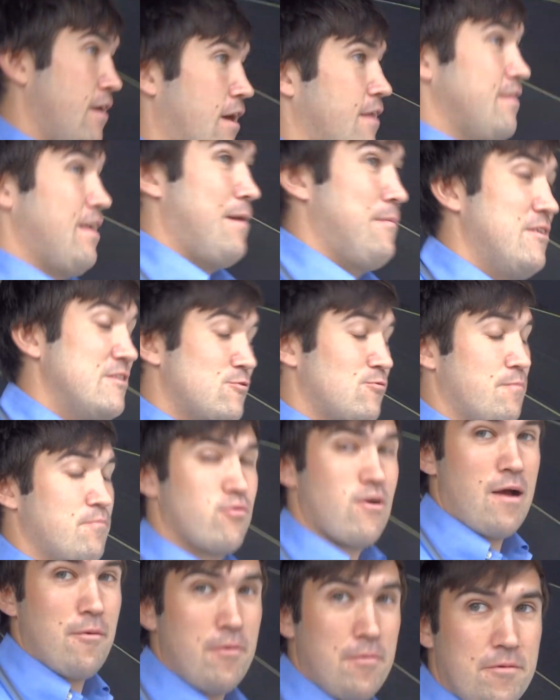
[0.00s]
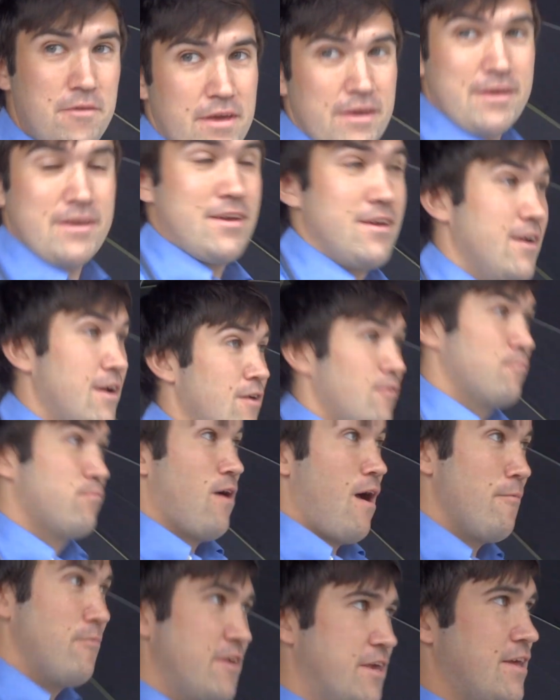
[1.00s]
and that means we're probably
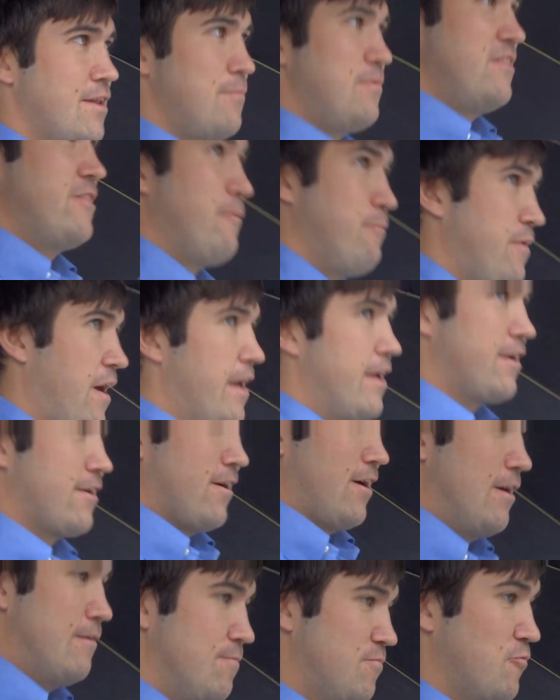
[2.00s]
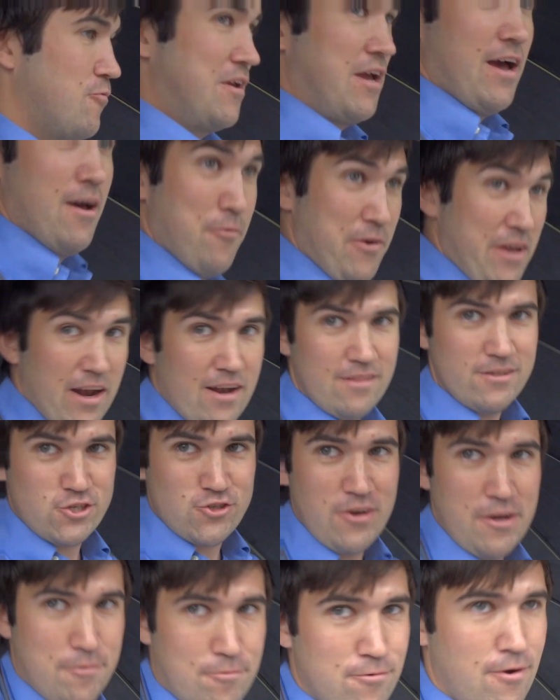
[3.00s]
going to beat the biker. We got on the
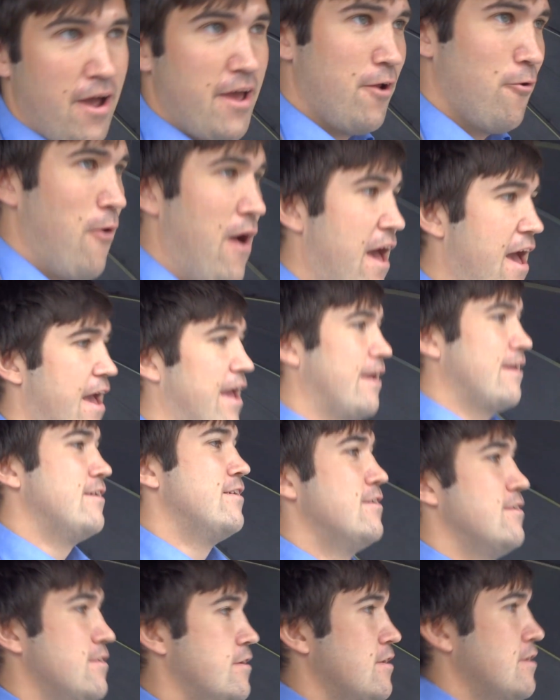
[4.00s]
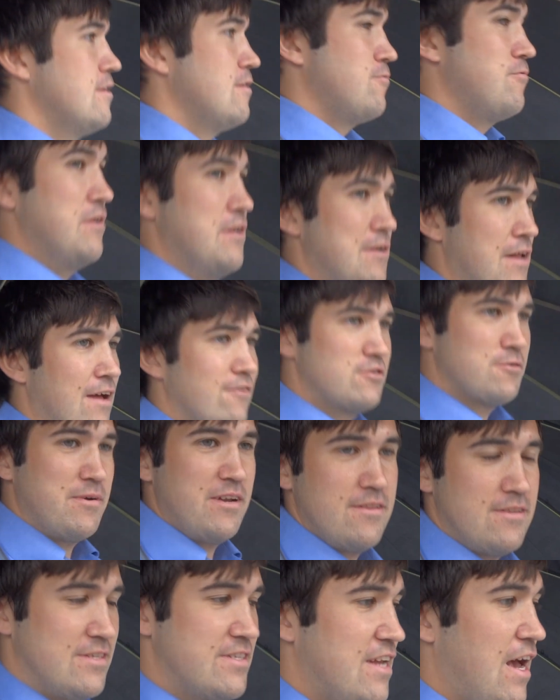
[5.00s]
train right away. We didn't have to
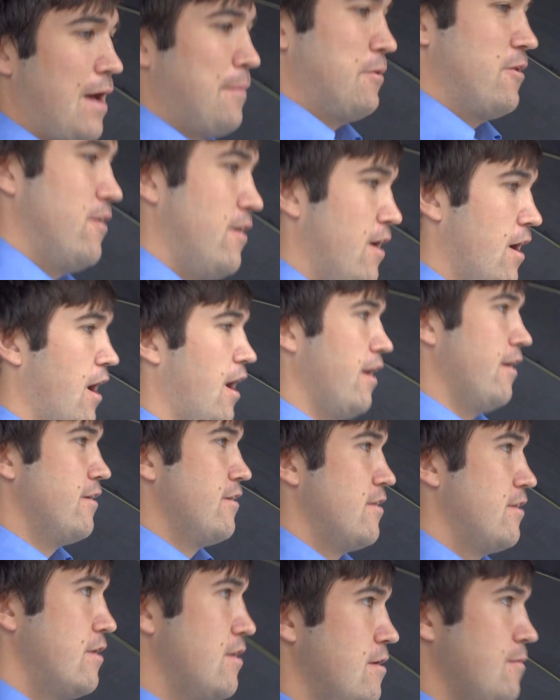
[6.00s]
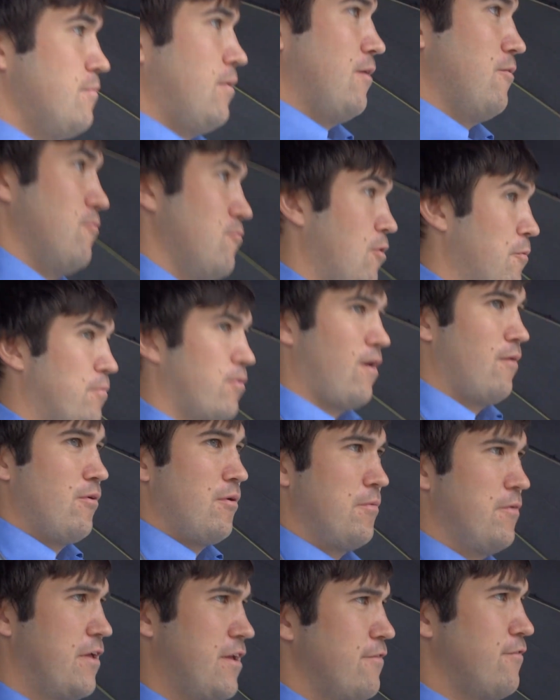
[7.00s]
wait at the stop at all, but we'll
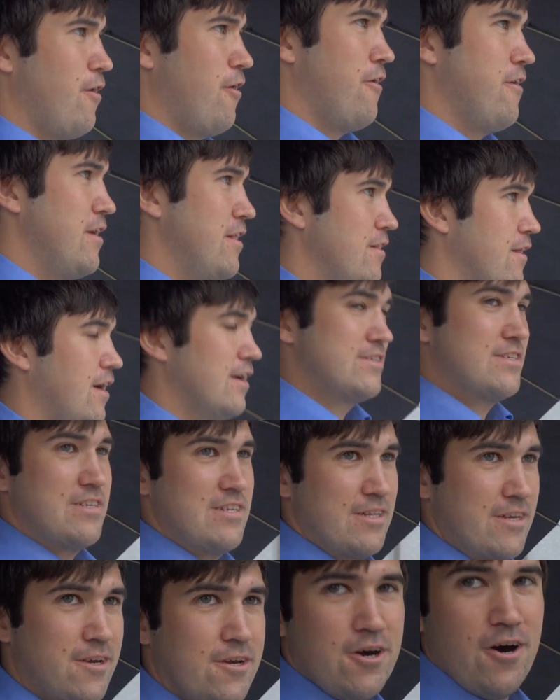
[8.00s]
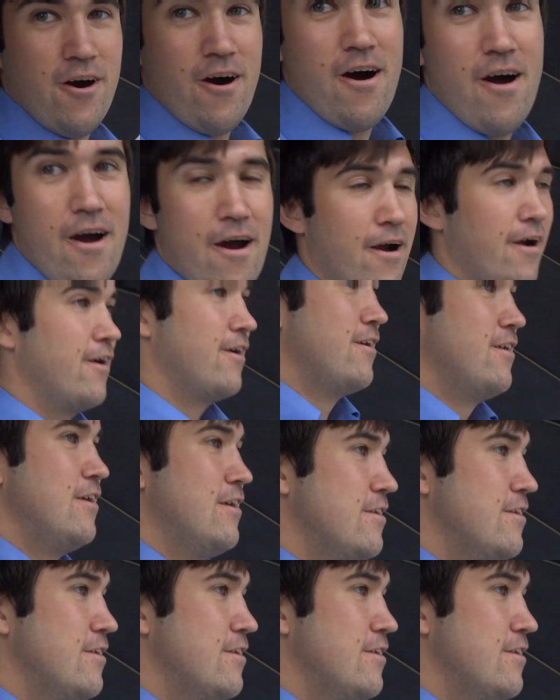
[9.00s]
probably have already lost to the car.